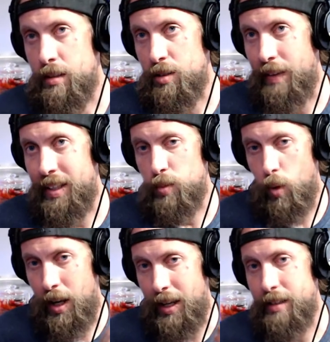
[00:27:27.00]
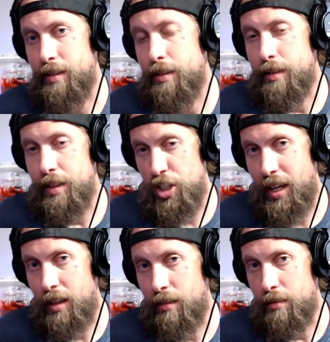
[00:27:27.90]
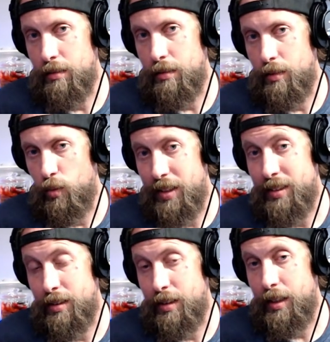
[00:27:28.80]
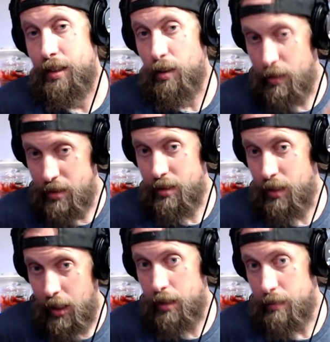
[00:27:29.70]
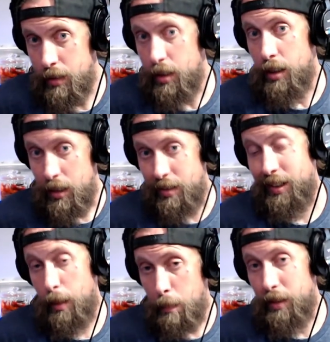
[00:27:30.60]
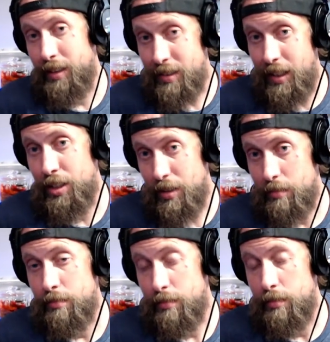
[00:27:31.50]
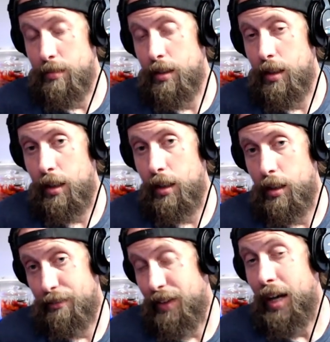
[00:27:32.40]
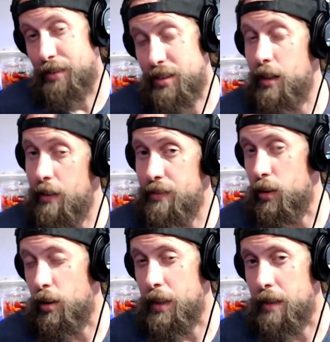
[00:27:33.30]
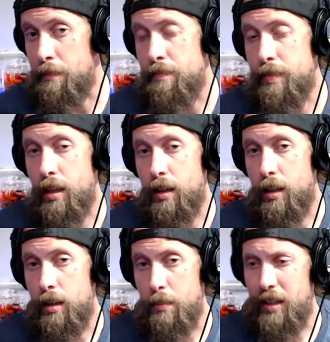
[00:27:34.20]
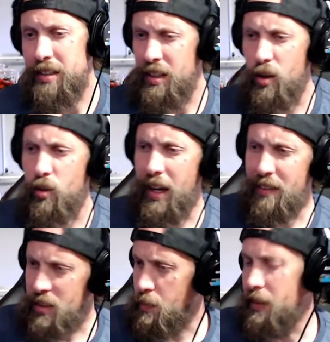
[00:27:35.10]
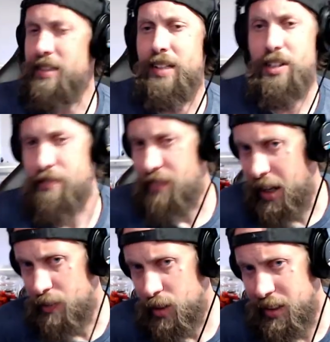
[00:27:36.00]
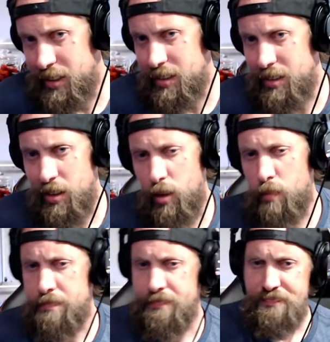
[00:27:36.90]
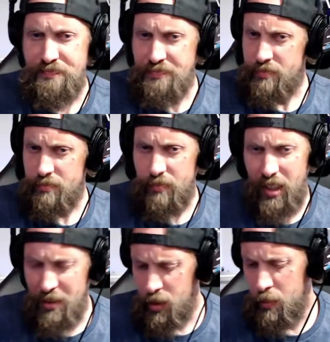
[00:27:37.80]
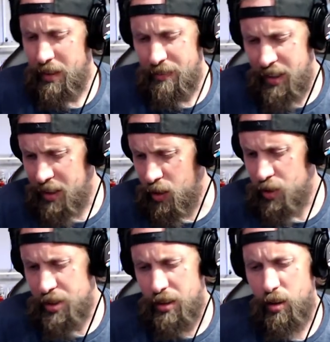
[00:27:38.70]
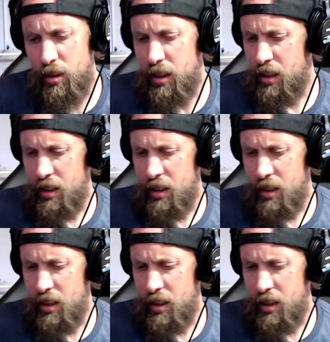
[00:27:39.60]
so that's why the channel recently, you know, it's a lot of it's a lot of PlayStation uh, Five stuff. You know what I mean? But you know, after the PlayStation Five releases, you know, there will be videos. You know